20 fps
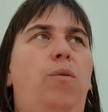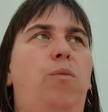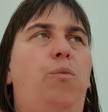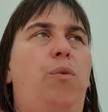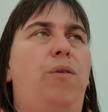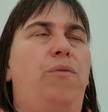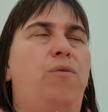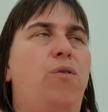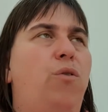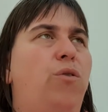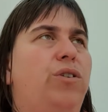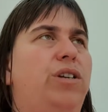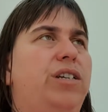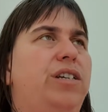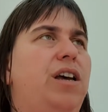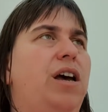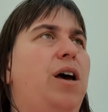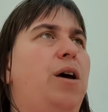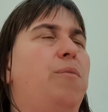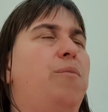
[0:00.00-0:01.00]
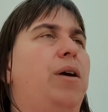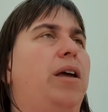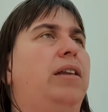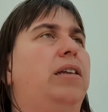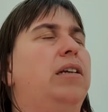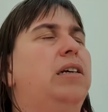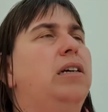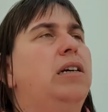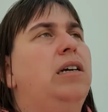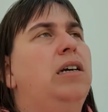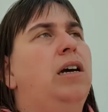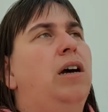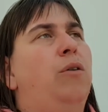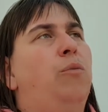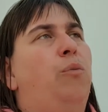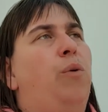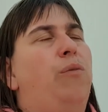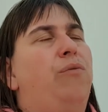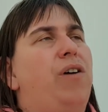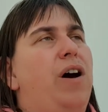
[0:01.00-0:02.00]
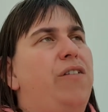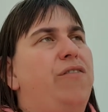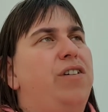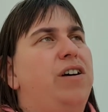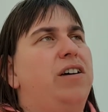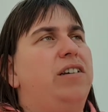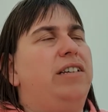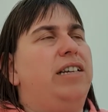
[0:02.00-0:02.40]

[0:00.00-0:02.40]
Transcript: with autism, and with other